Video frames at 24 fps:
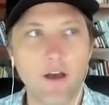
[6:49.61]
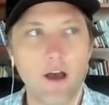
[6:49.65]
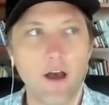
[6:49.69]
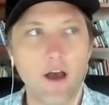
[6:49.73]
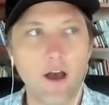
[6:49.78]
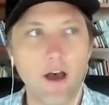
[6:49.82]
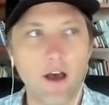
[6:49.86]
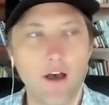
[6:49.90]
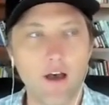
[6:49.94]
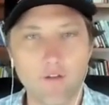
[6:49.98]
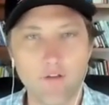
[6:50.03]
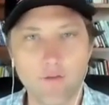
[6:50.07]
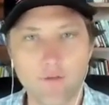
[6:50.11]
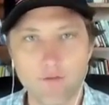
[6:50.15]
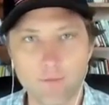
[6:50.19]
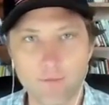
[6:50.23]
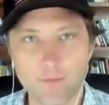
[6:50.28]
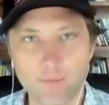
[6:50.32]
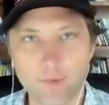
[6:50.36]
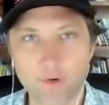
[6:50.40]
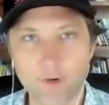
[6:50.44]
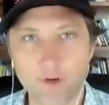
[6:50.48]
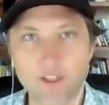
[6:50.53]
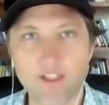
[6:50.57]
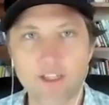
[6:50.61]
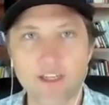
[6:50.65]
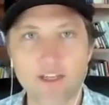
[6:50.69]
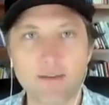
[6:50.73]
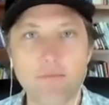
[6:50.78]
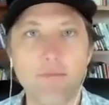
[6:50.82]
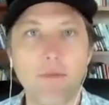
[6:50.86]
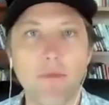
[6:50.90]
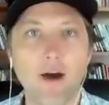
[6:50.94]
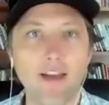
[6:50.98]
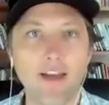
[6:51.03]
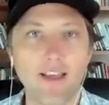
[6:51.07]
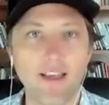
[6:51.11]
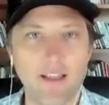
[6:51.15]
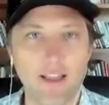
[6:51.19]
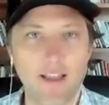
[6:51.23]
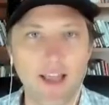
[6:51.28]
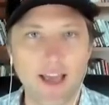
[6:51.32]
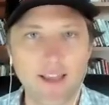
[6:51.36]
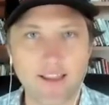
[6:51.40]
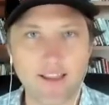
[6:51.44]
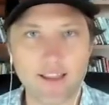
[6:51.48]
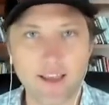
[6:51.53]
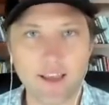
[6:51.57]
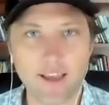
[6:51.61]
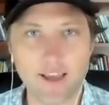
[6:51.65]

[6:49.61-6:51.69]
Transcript: of printing money like